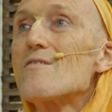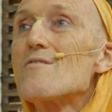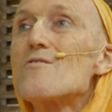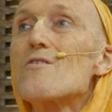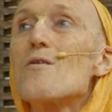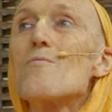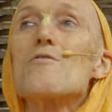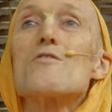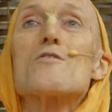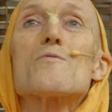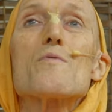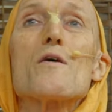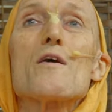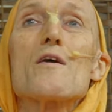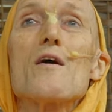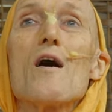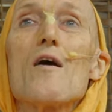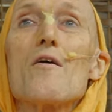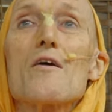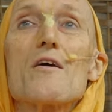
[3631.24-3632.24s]
Someone
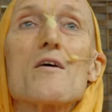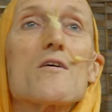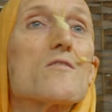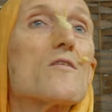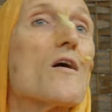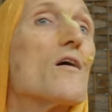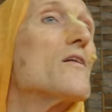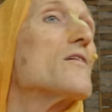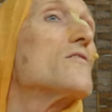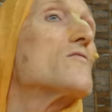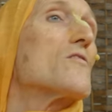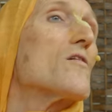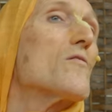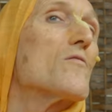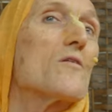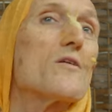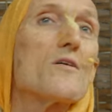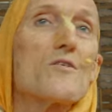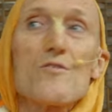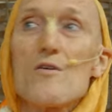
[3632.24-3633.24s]
speaking Hari Katha. let's go
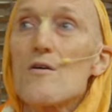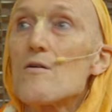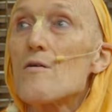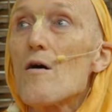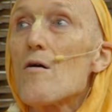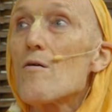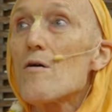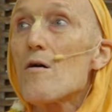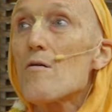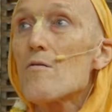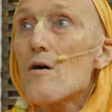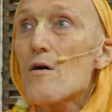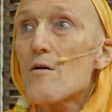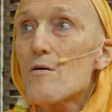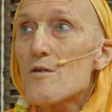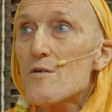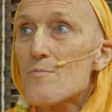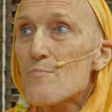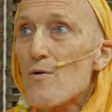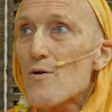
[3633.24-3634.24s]
and listen. No, no,
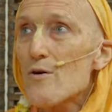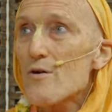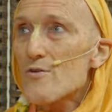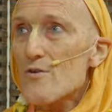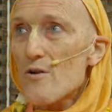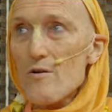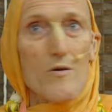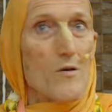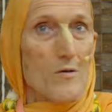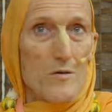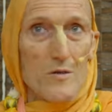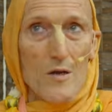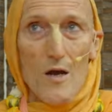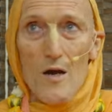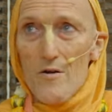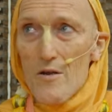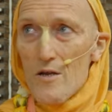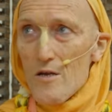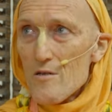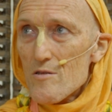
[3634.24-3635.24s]
no, it's poison. No, it's
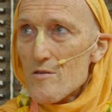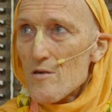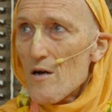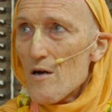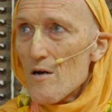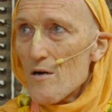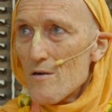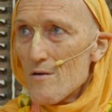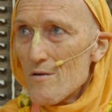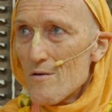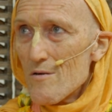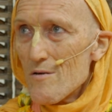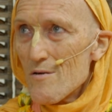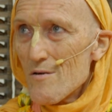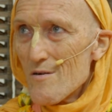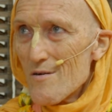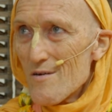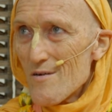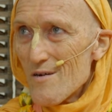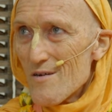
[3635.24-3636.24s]
Hari Katha.
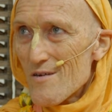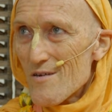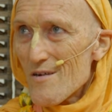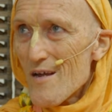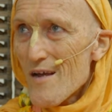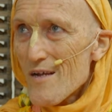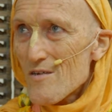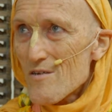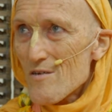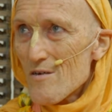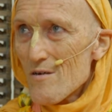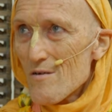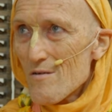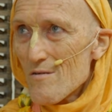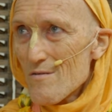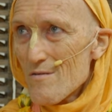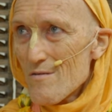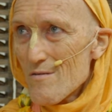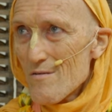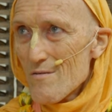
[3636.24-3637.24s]
It's nectar.
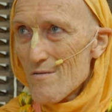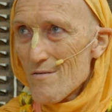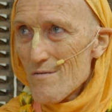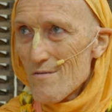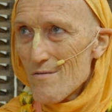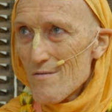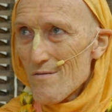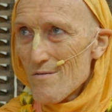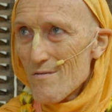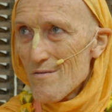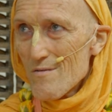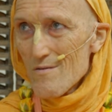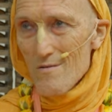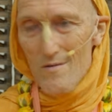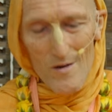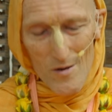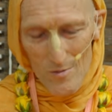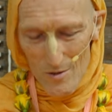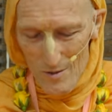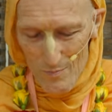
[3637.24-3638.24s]

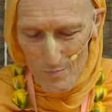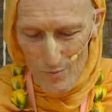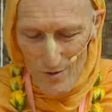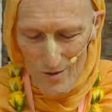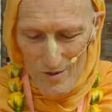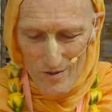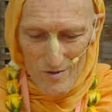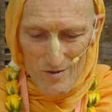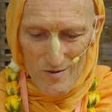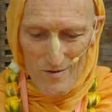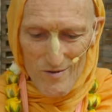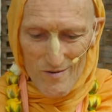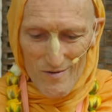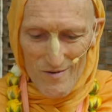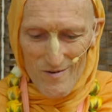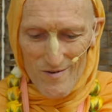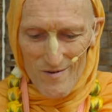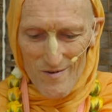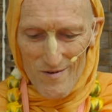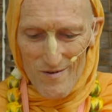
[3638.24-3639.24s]
No, it's poison.
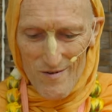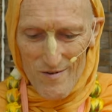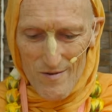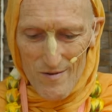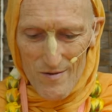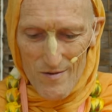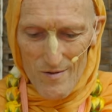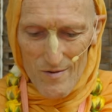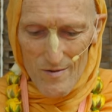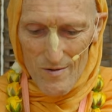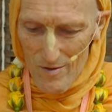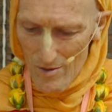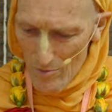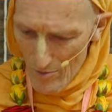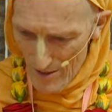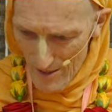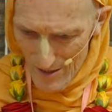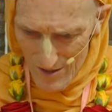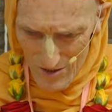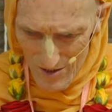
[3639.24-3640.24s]
No,
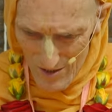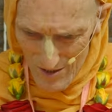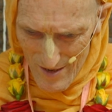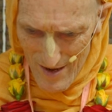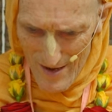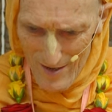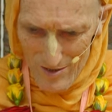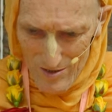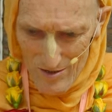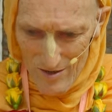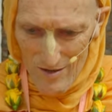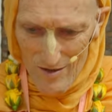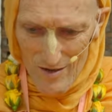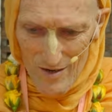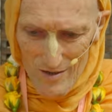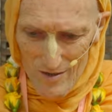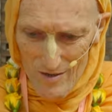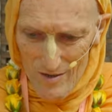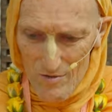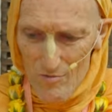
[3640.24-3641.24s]
it is nectar.
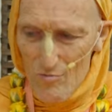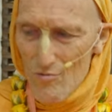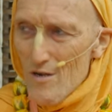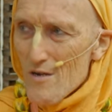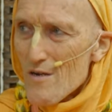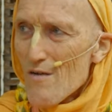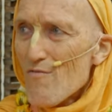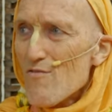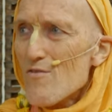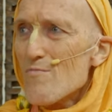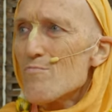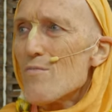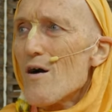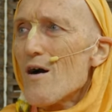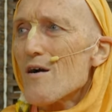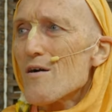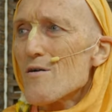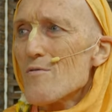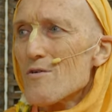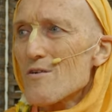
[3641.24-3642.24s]
He's, he's reading from
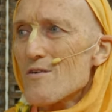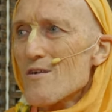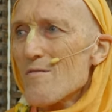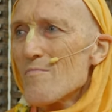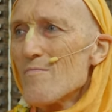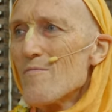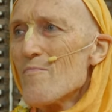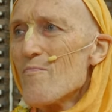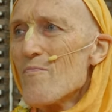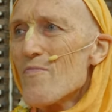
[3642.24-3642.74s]
Bhagavatam.